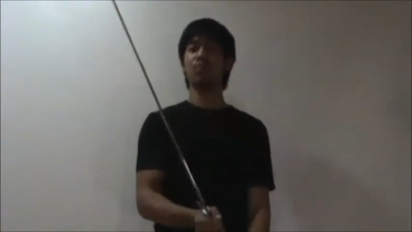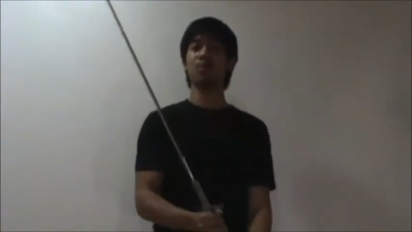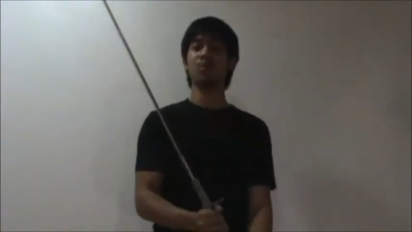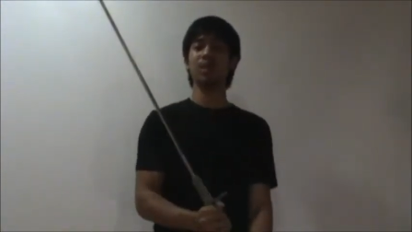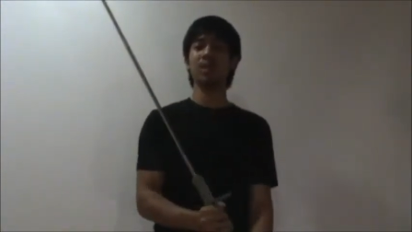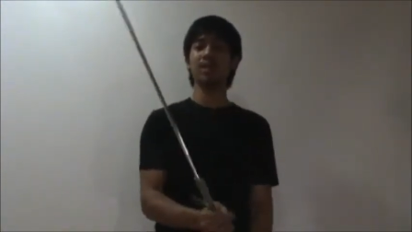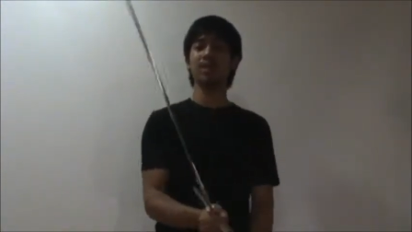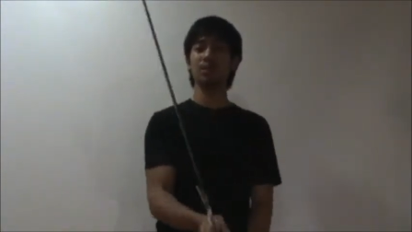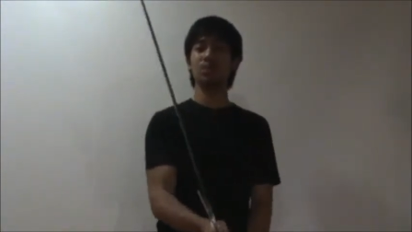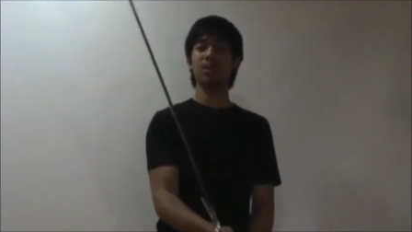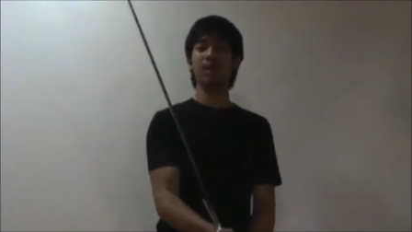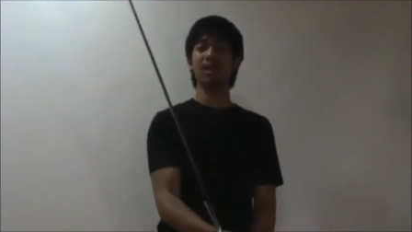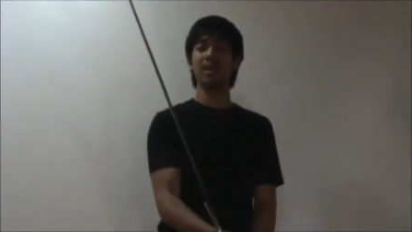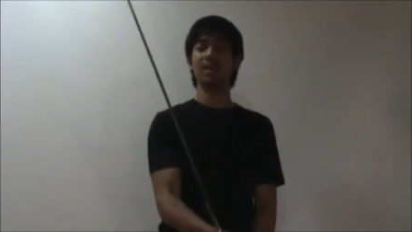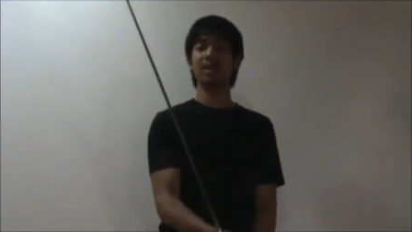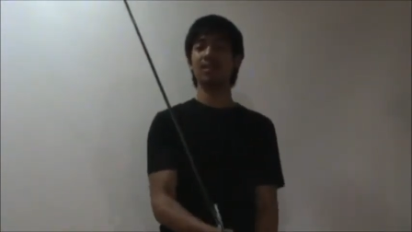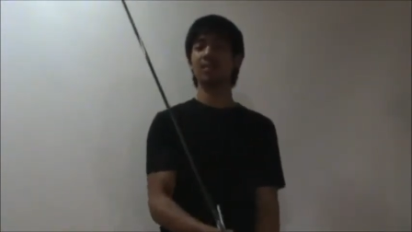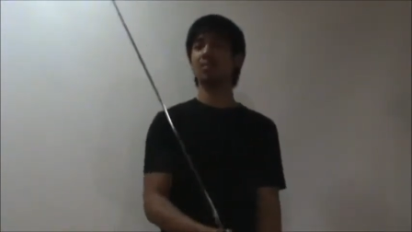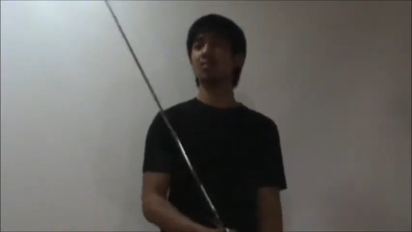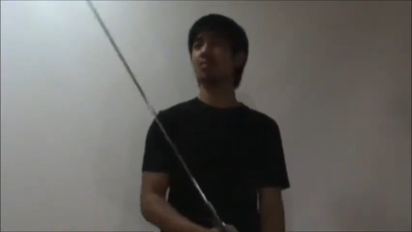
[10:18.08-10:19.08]
When I swing
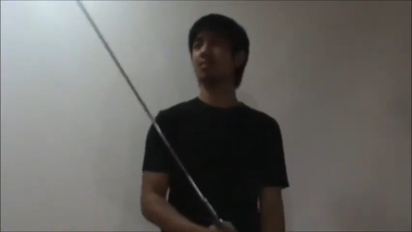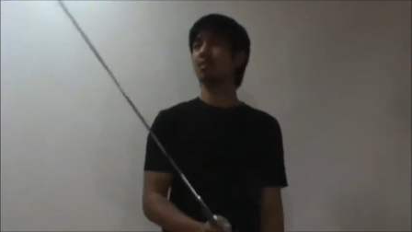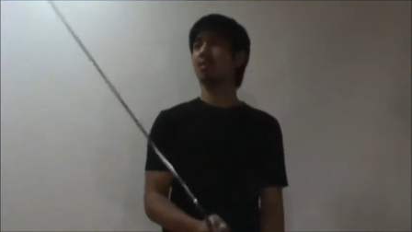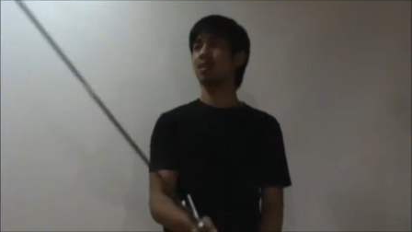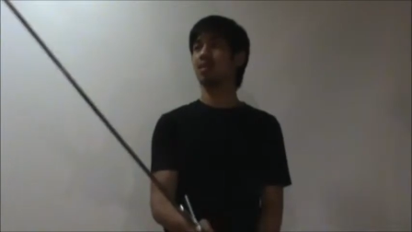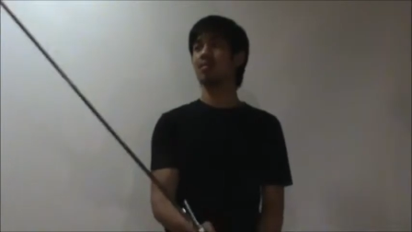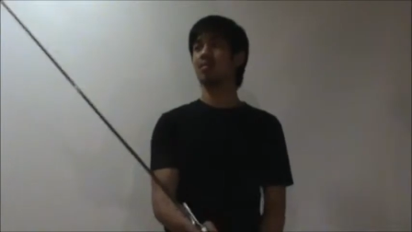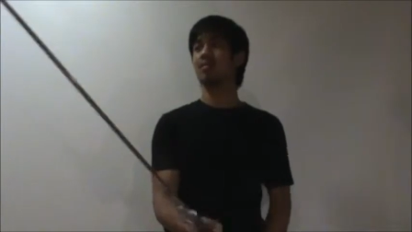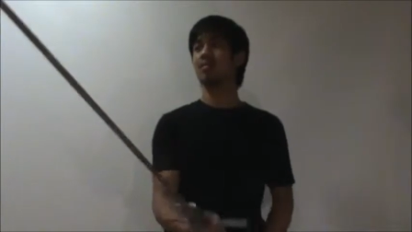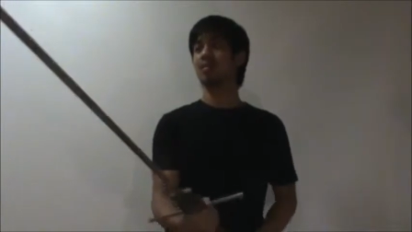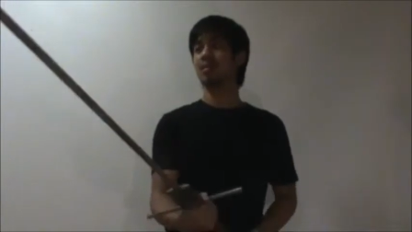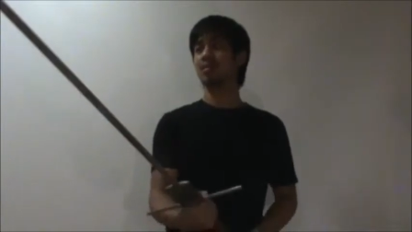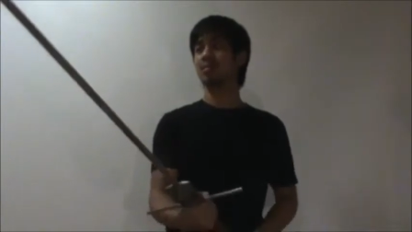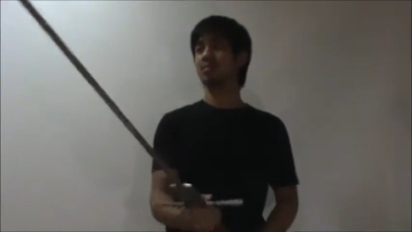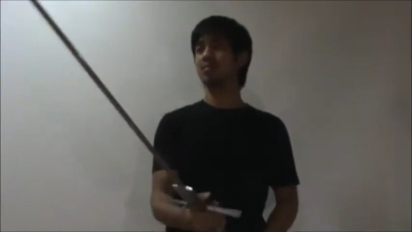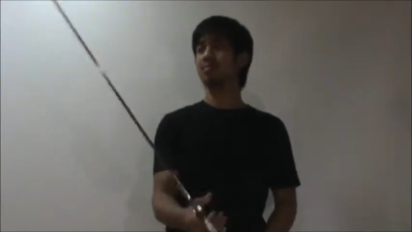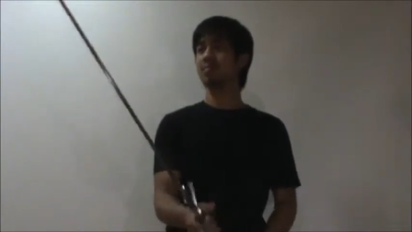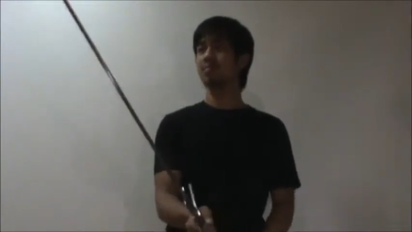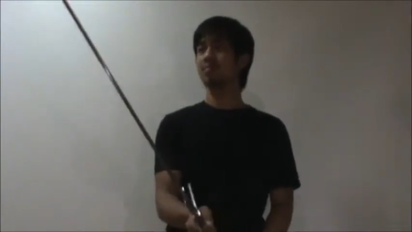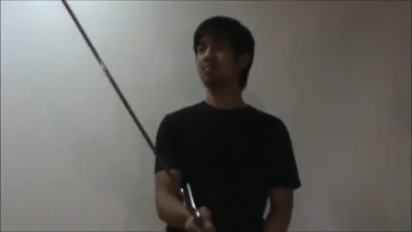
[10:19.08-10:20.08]
it, you know,
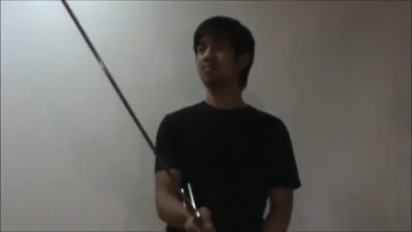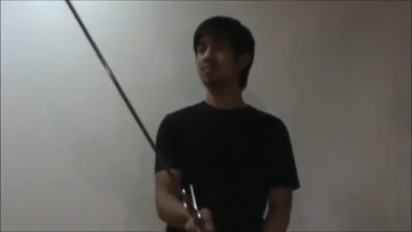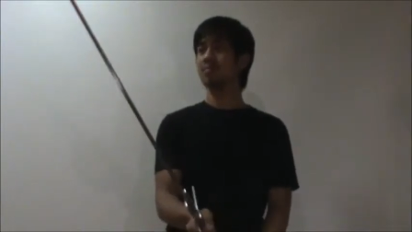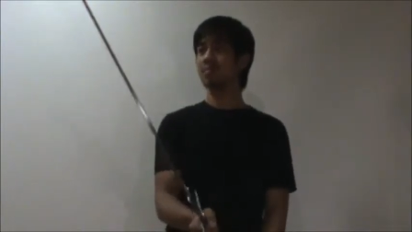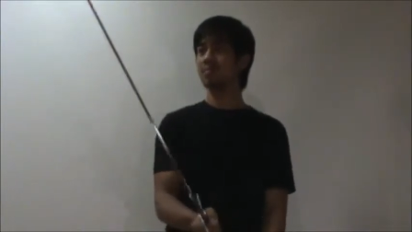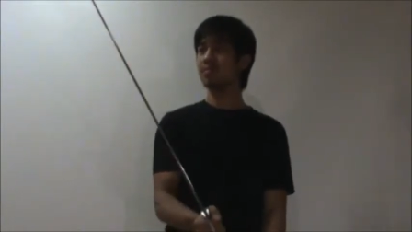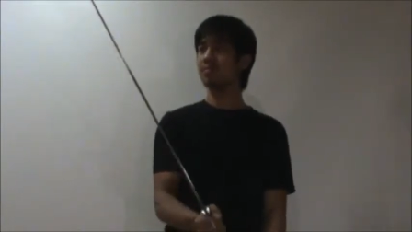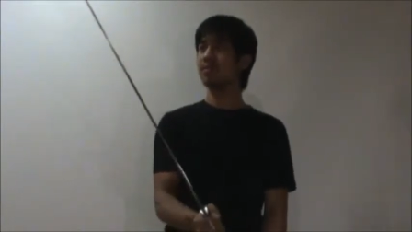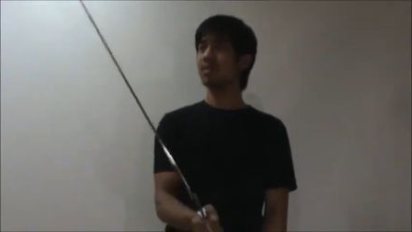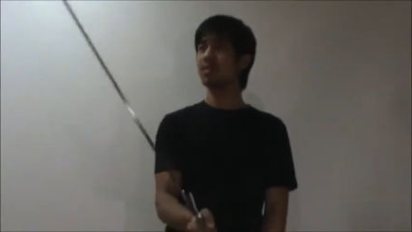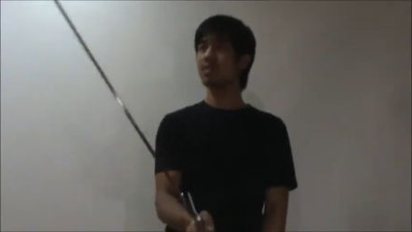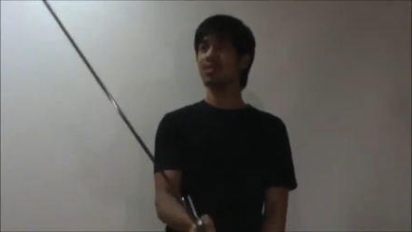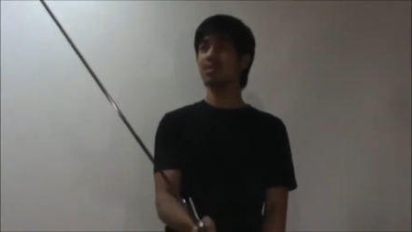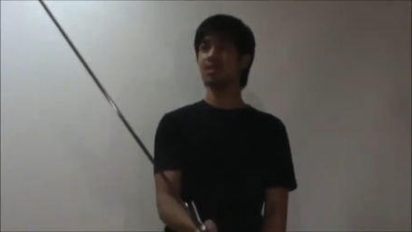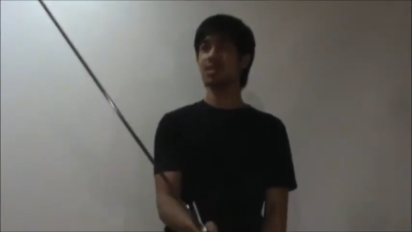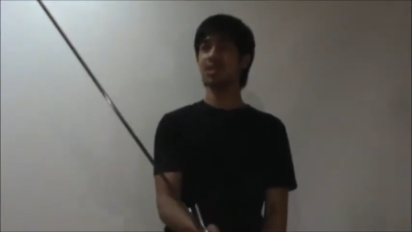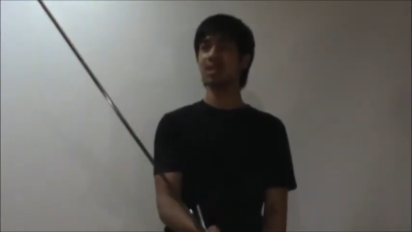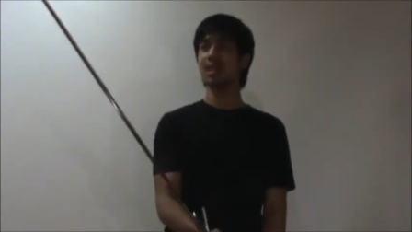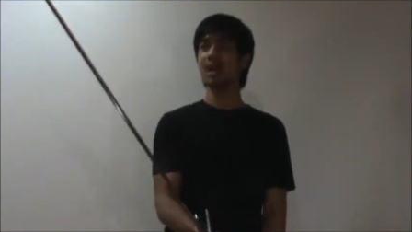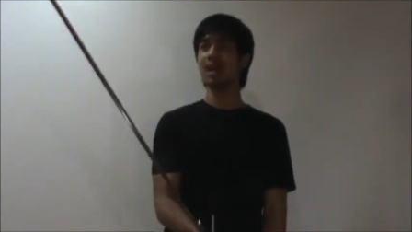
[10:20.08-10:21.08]
it feels
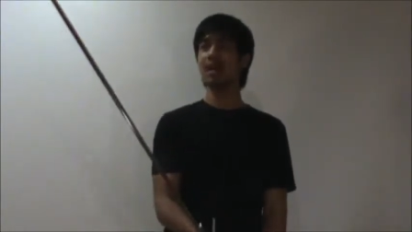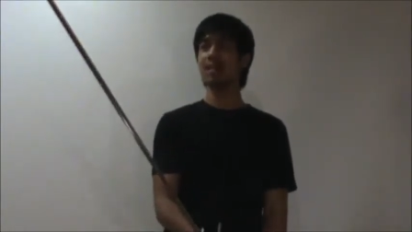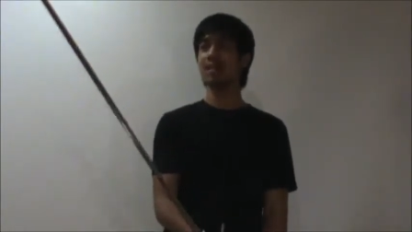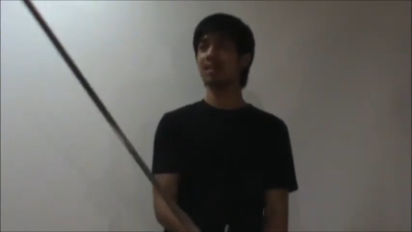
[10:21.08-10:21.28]
good.